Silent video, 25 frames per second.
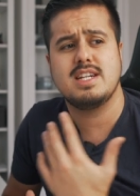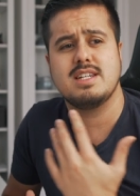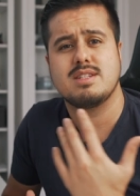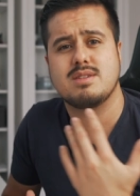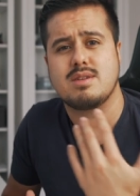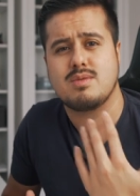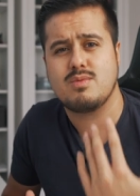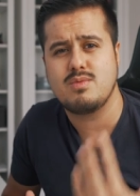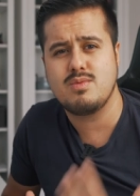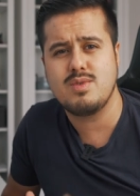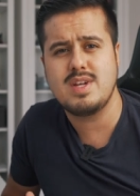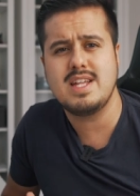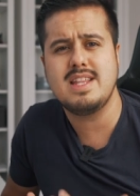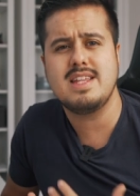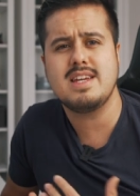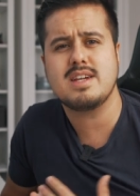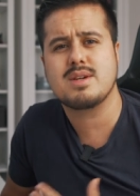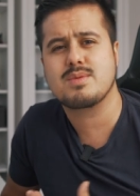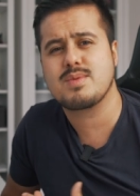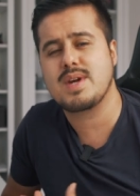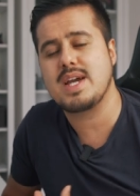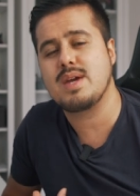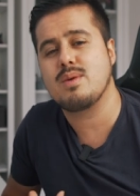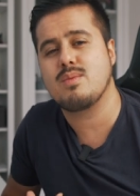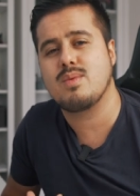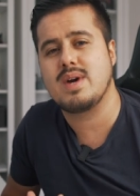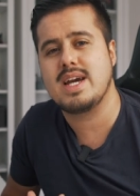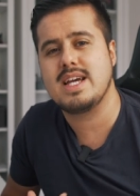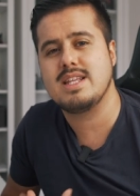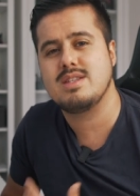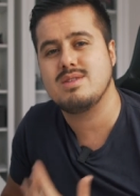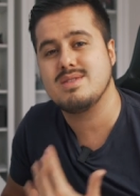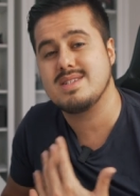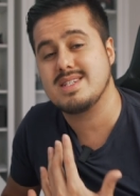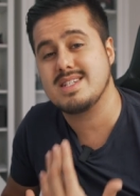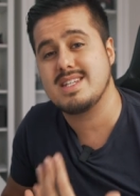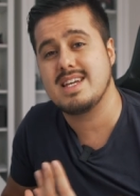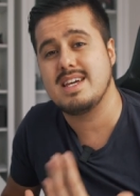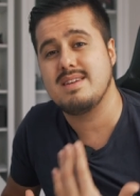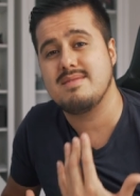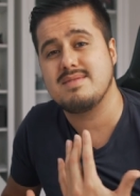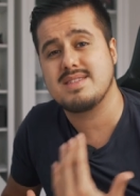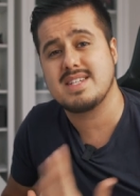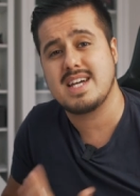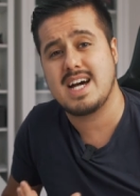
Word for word: is a really great way to save